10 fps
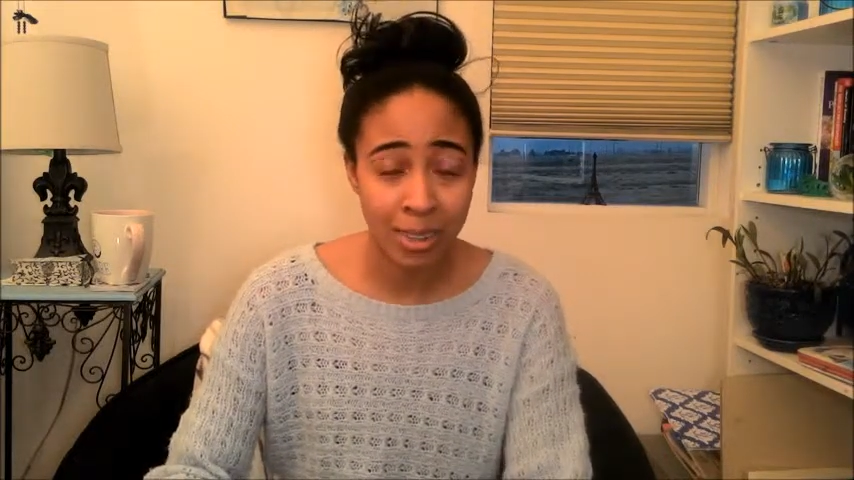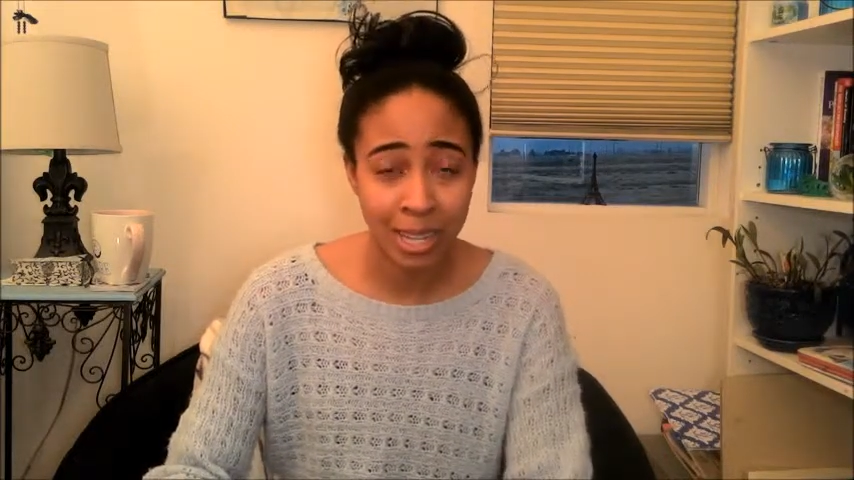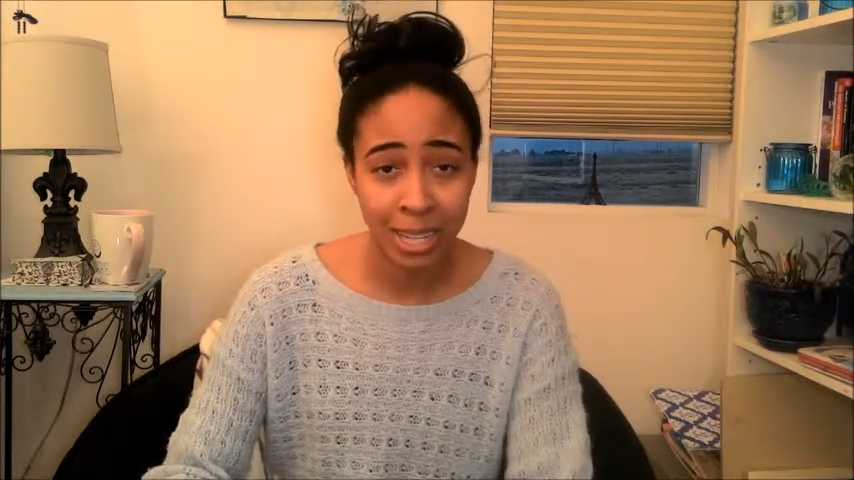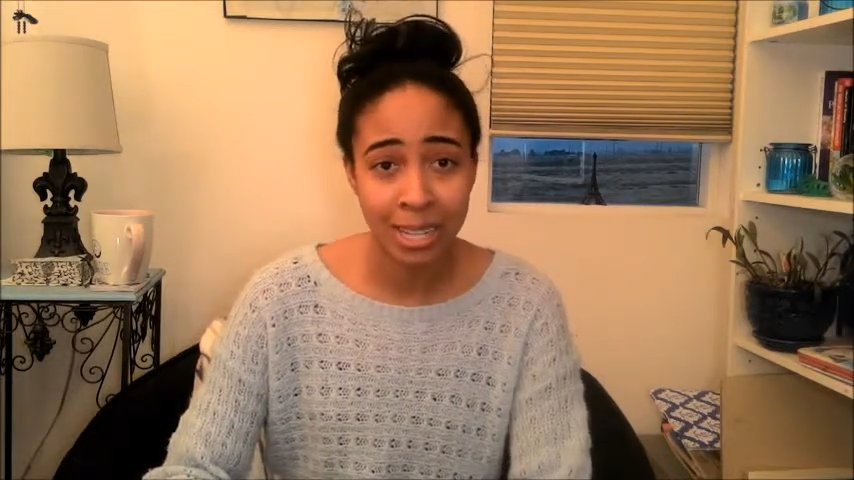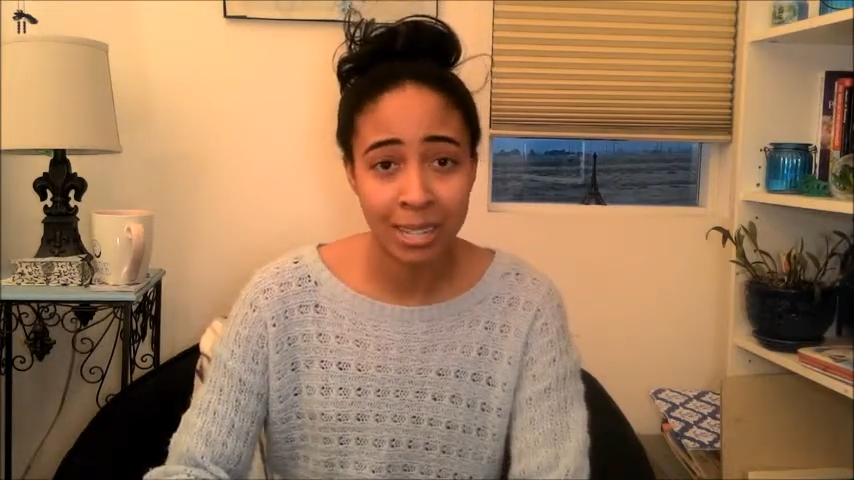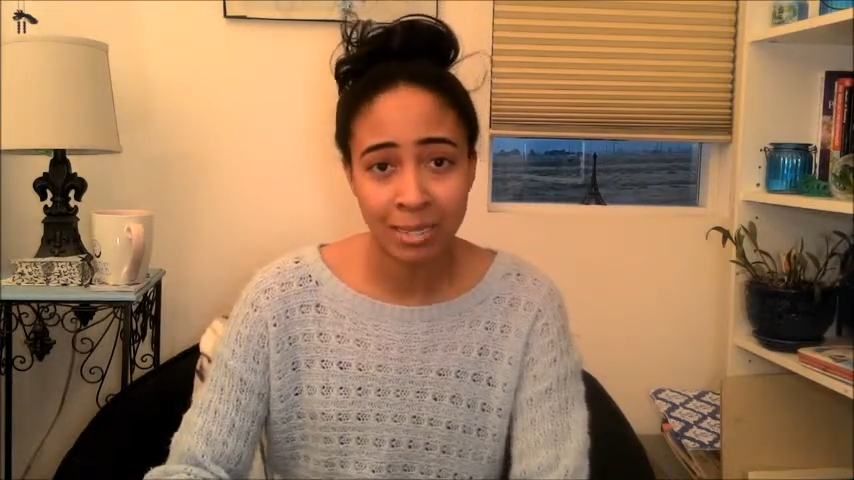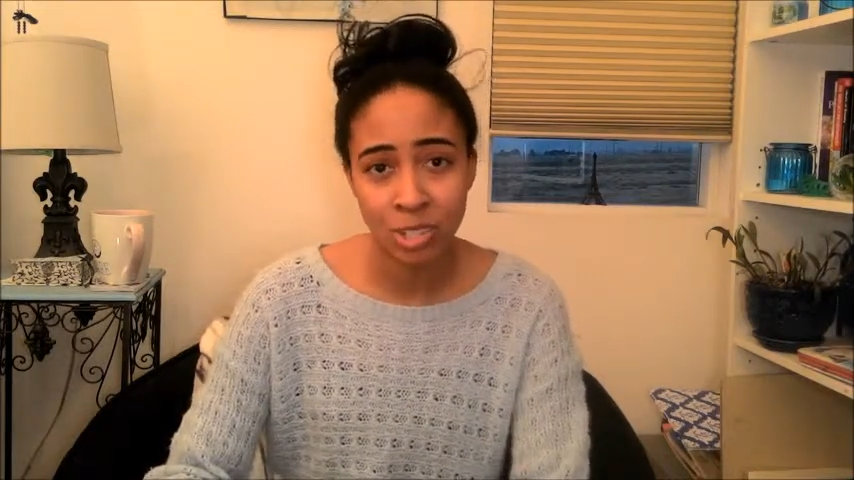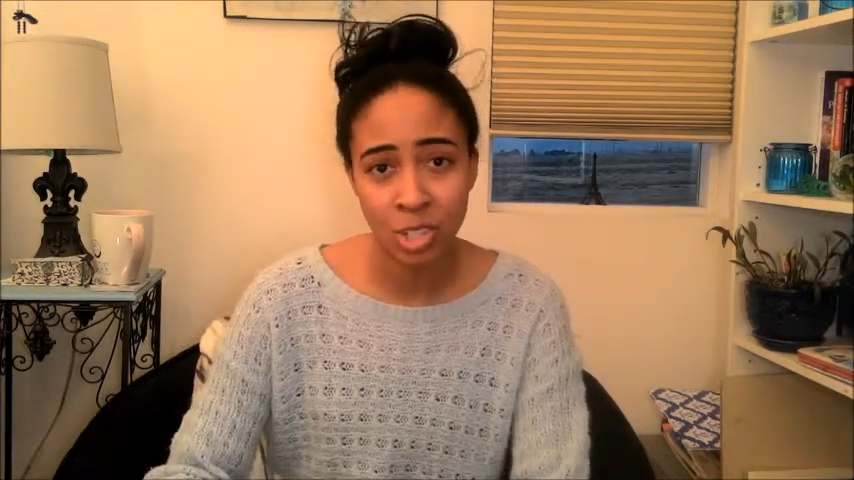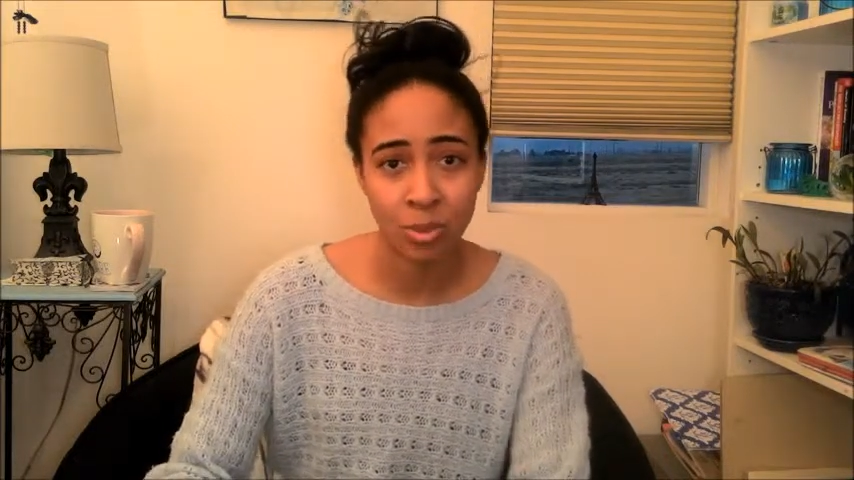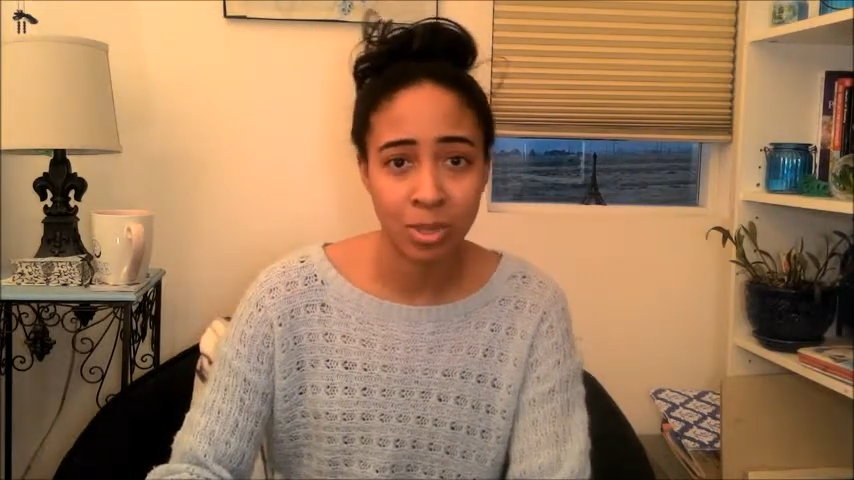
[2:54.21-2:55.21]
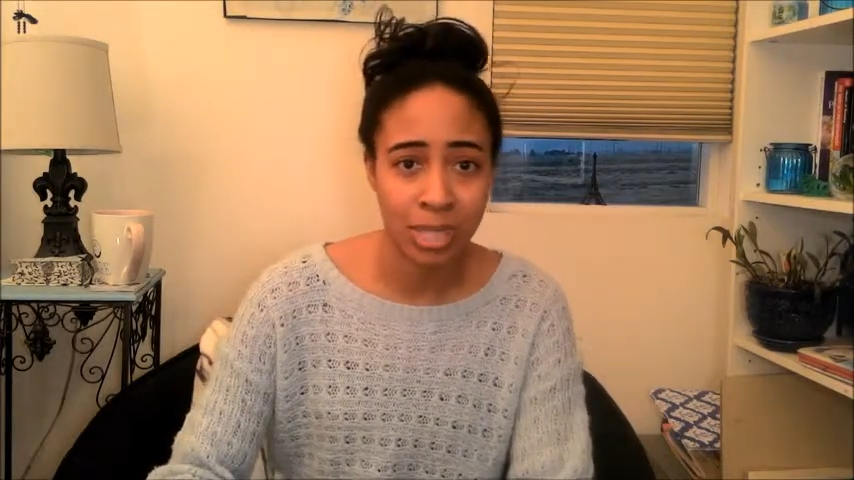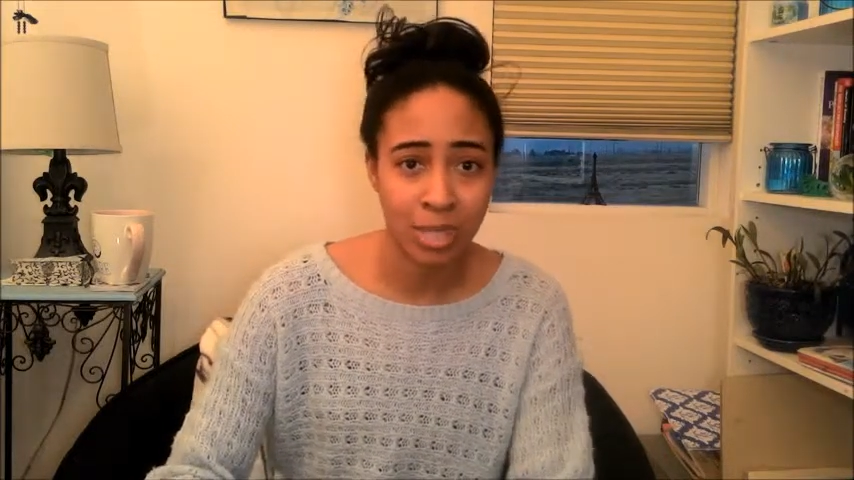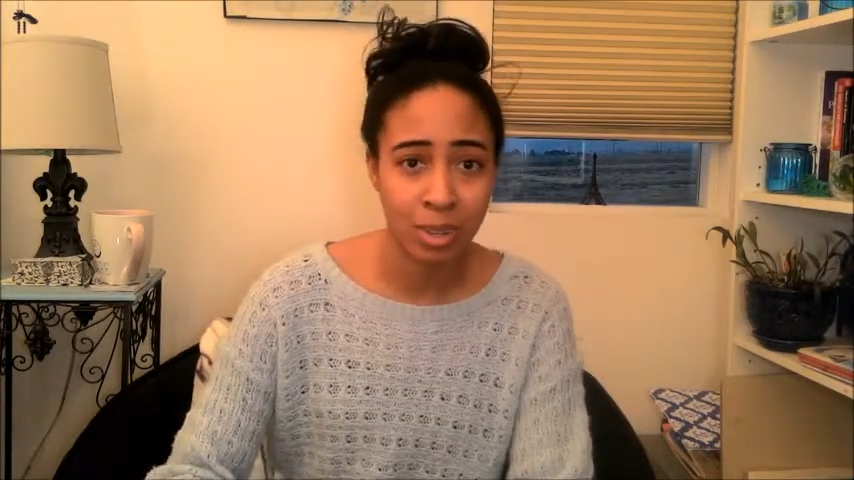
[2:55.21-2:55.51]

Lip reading: They generally